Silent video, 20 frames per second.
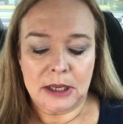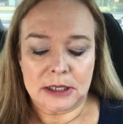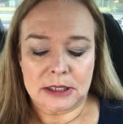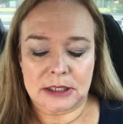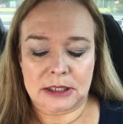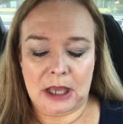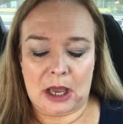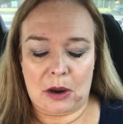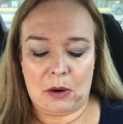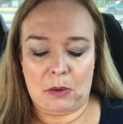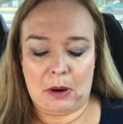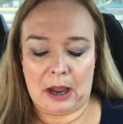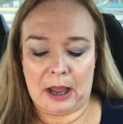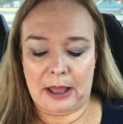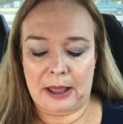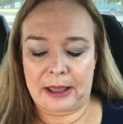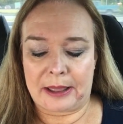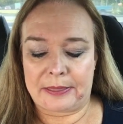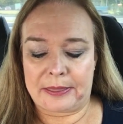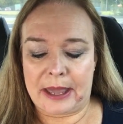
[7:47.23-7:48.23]
So
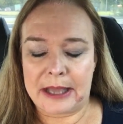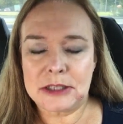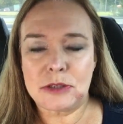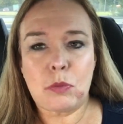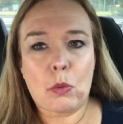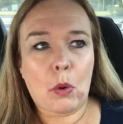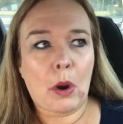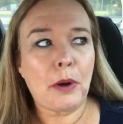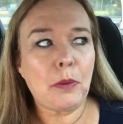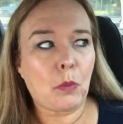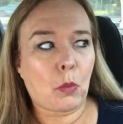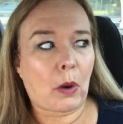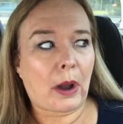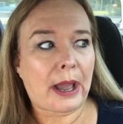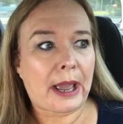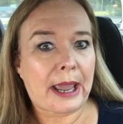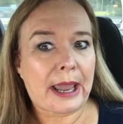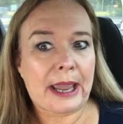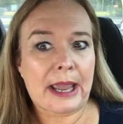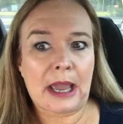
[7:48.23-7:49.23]
that's one
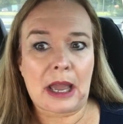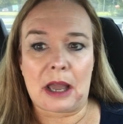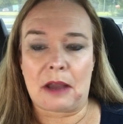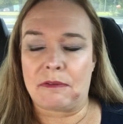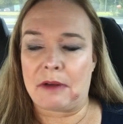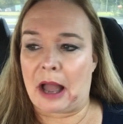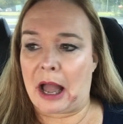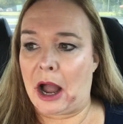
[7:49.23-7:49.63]
way of